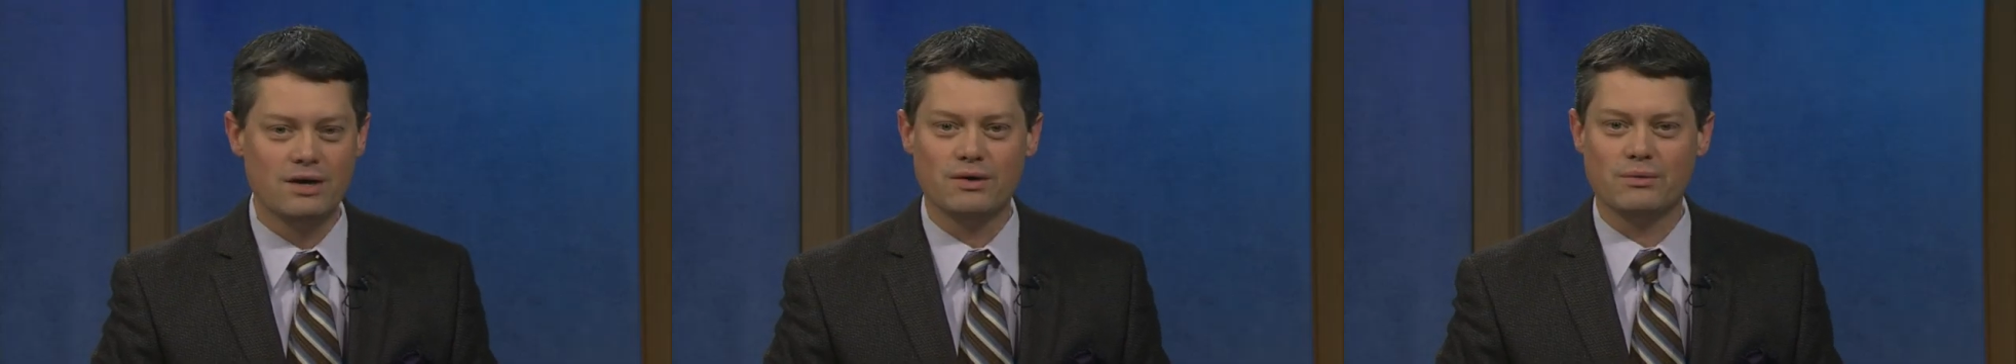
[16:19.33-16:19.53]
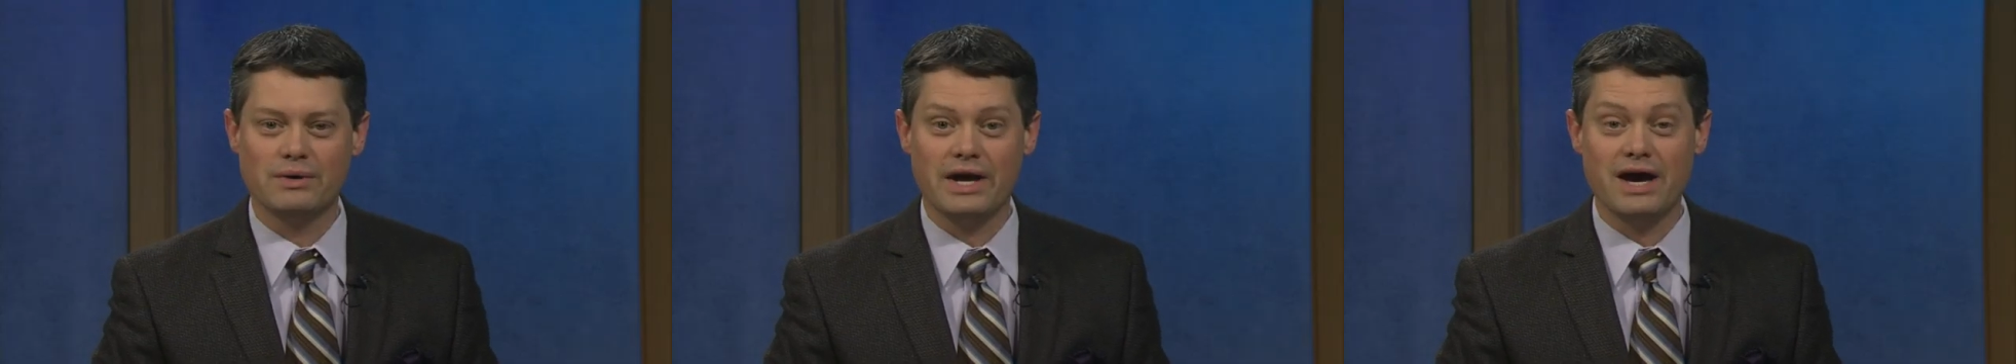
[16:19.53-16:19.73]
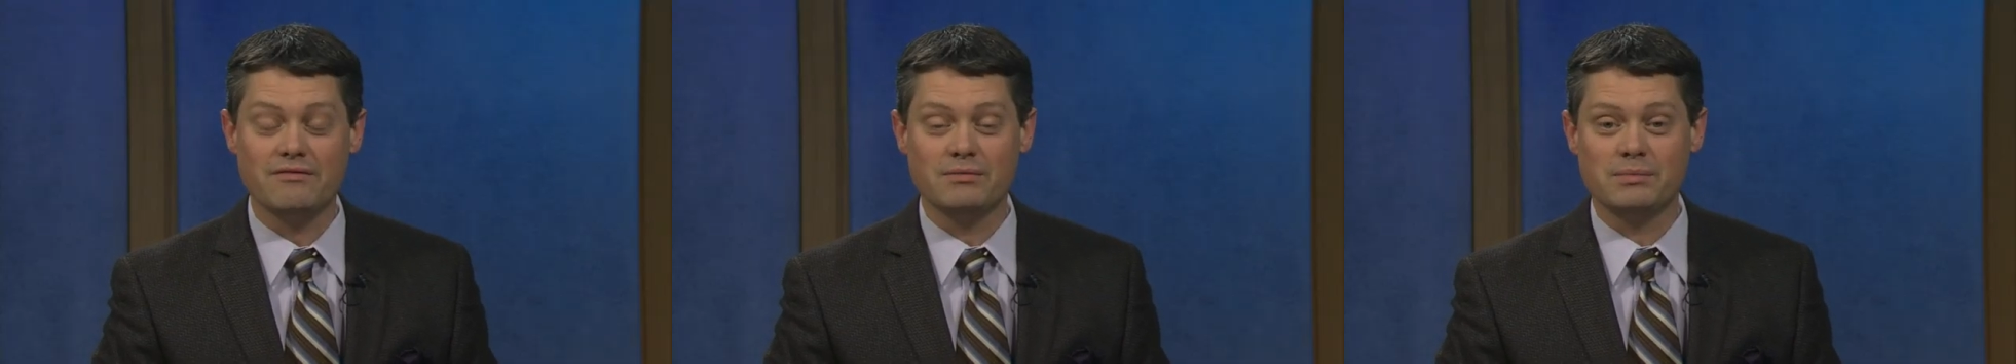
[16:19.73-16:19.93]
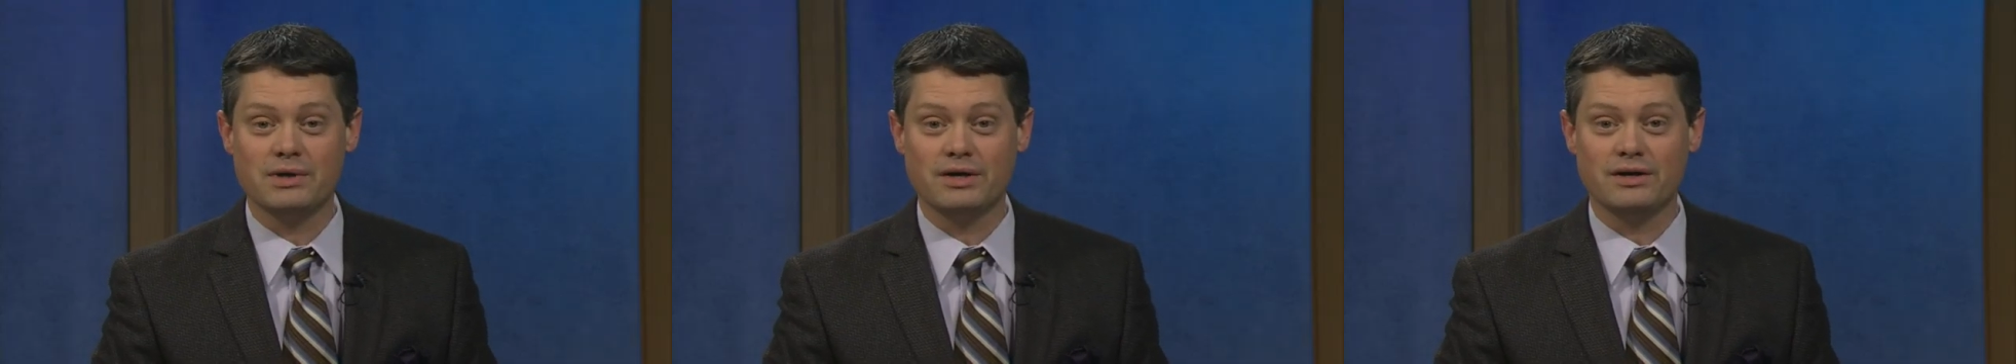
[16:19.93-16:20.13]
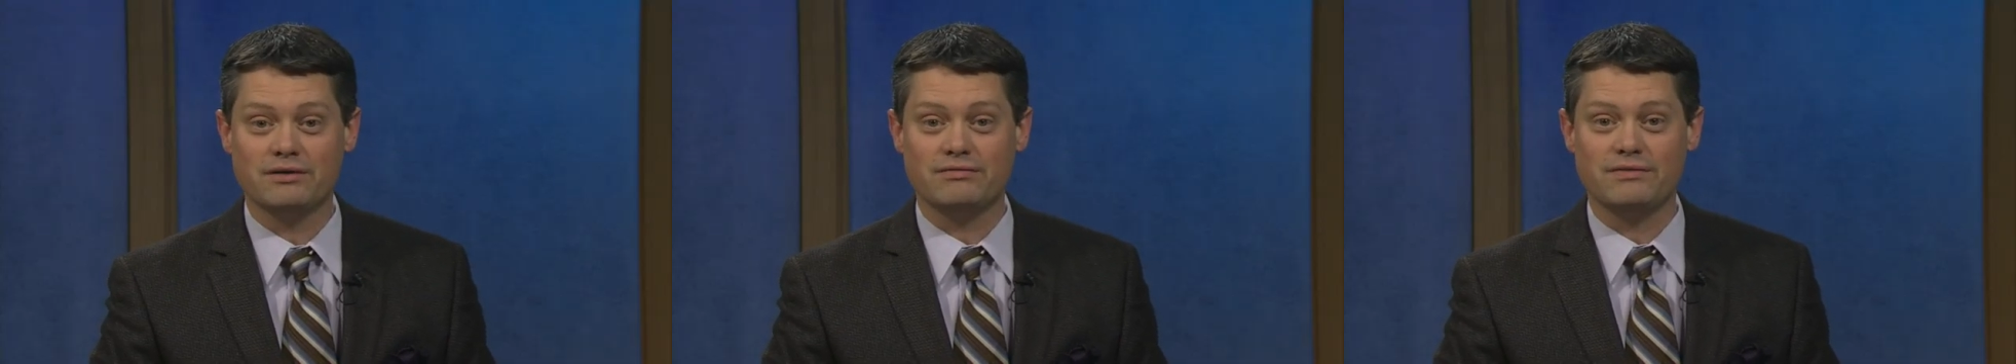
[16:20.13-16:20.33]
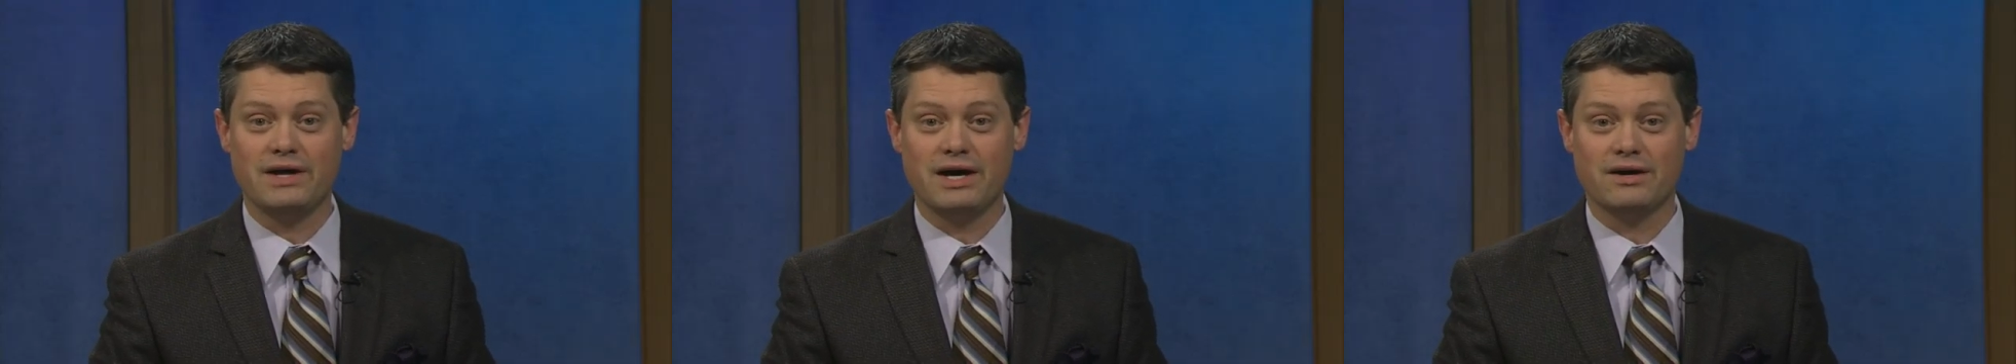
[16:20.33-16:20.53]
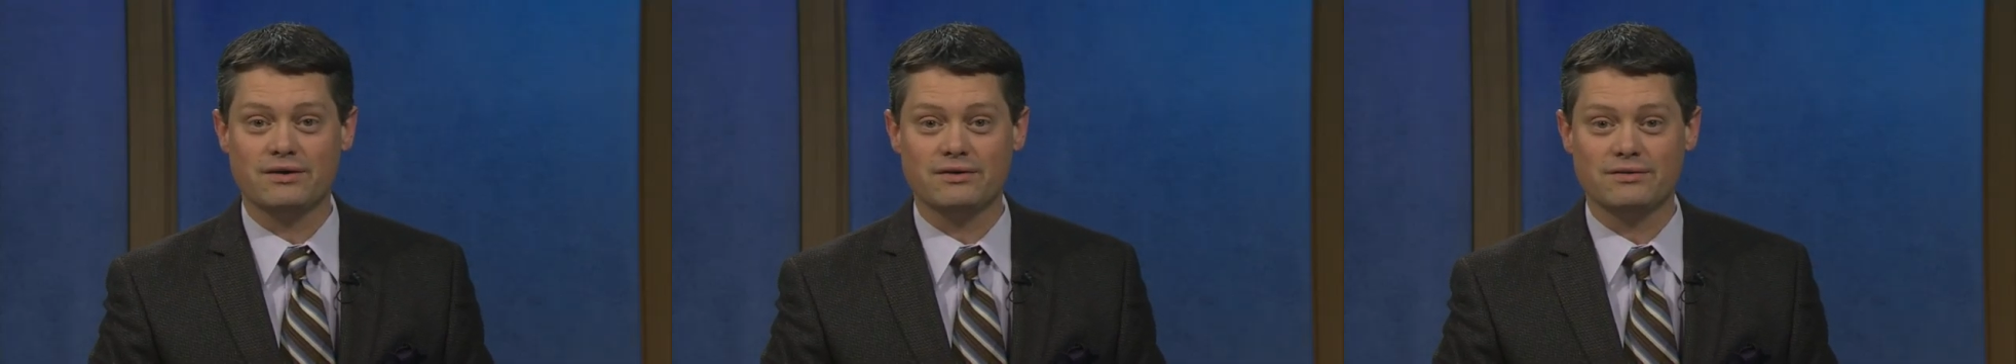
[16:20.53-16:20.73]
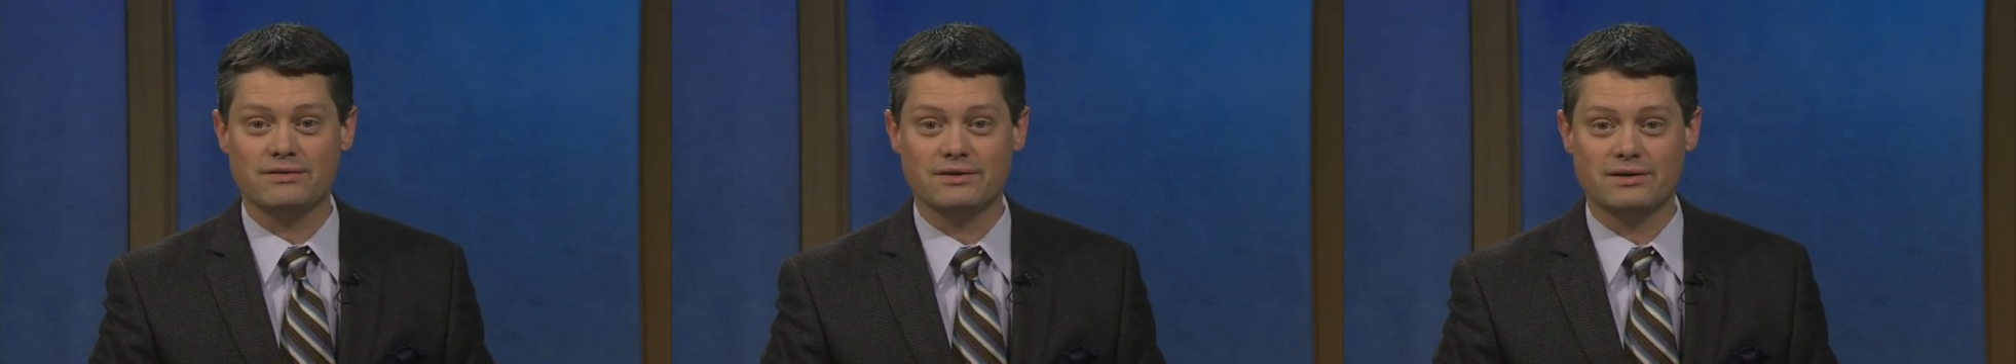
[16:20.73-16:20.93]
We haven't been on a flat
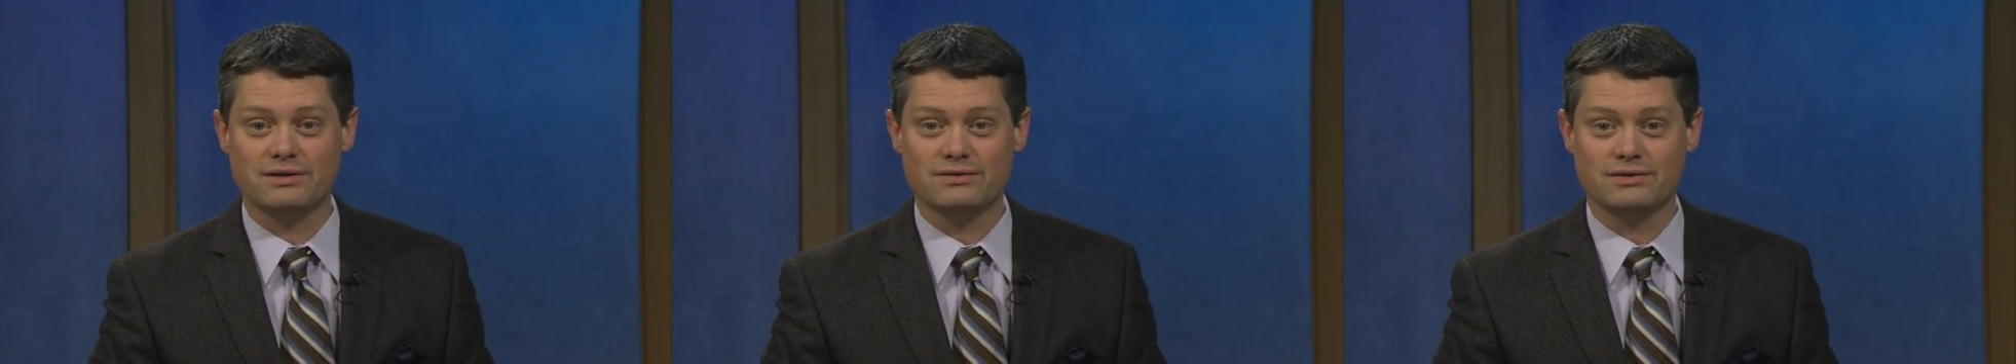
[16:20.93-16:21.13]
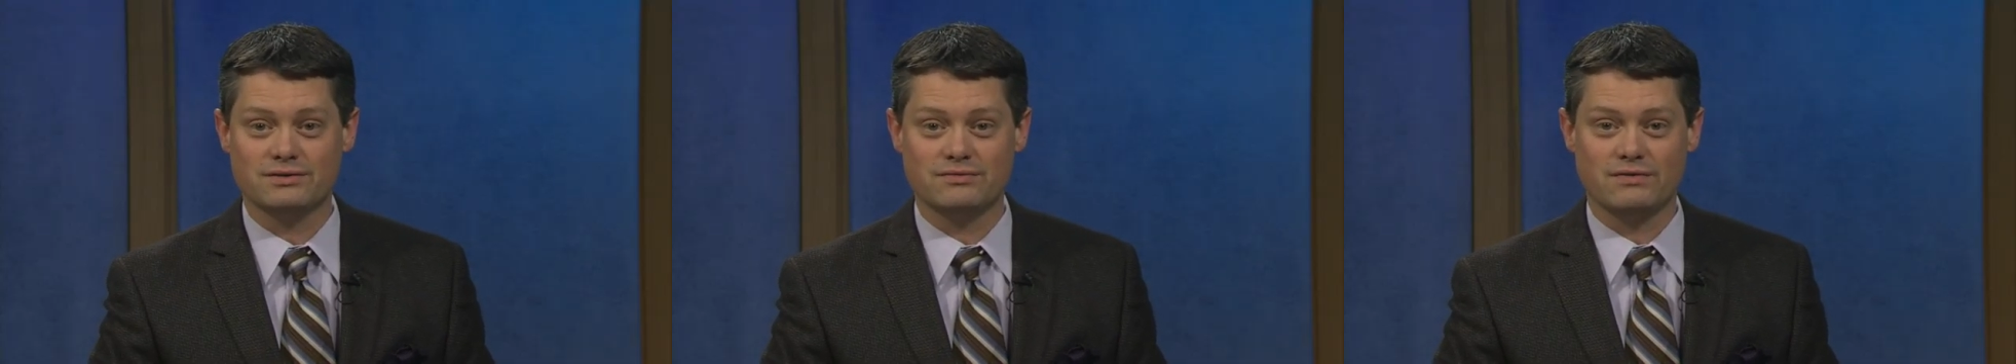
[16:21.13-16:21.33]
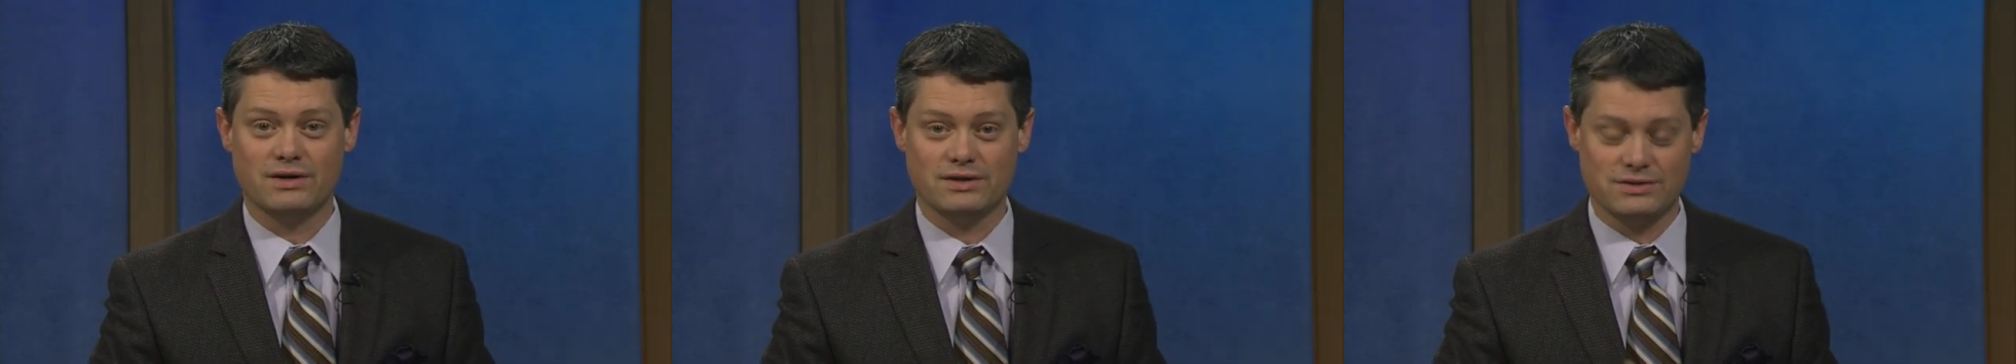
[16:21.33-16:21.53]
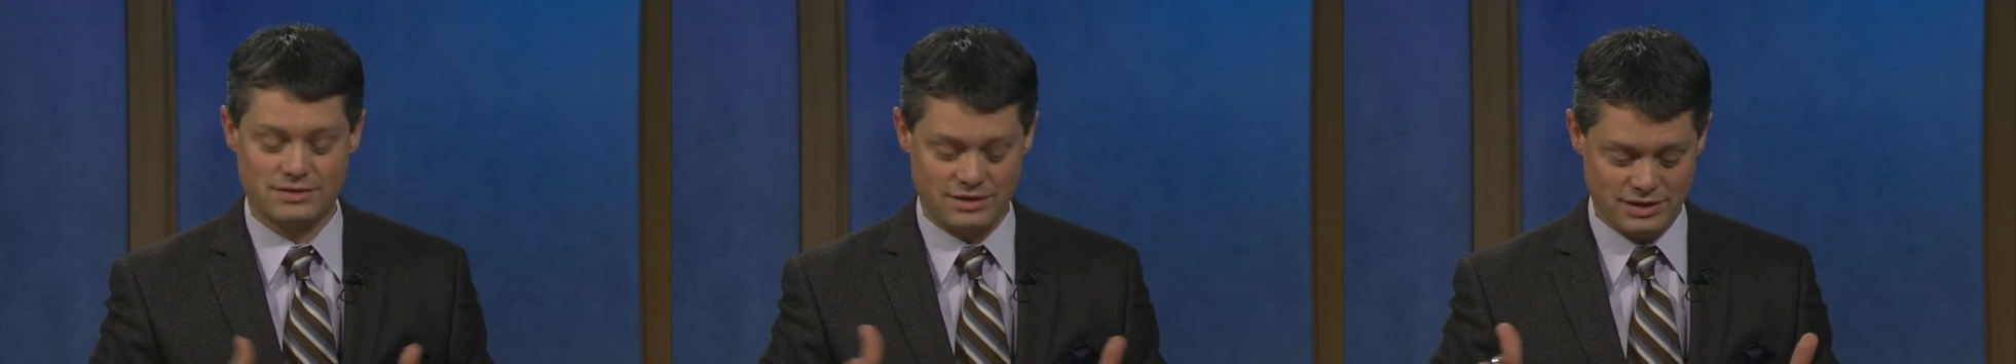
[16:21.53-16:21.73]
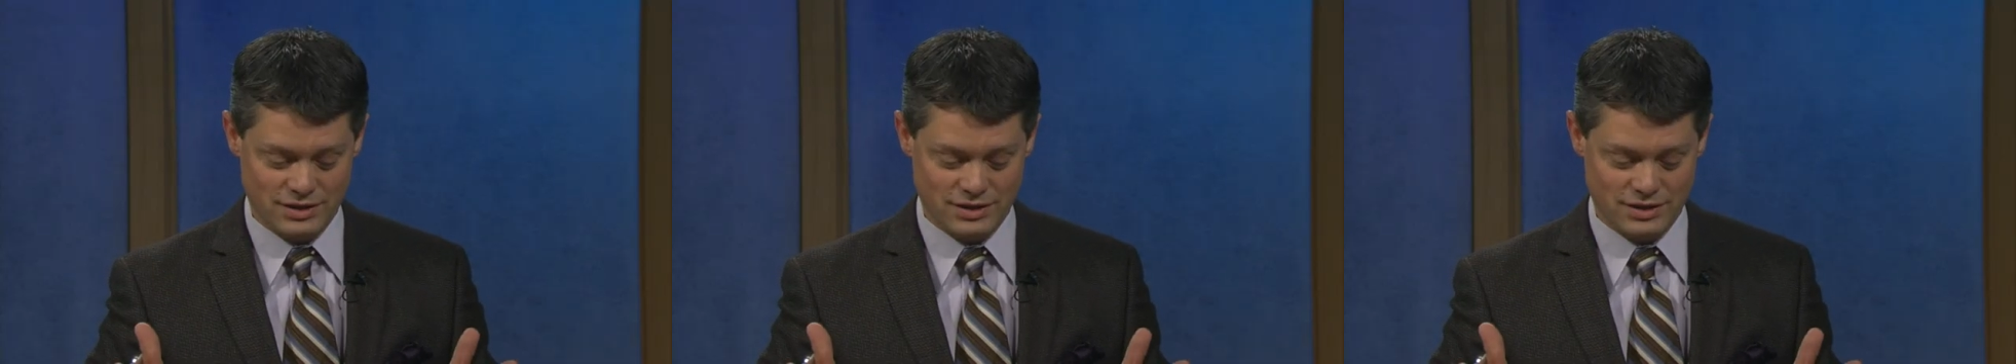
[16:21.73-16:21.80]
Earth as far as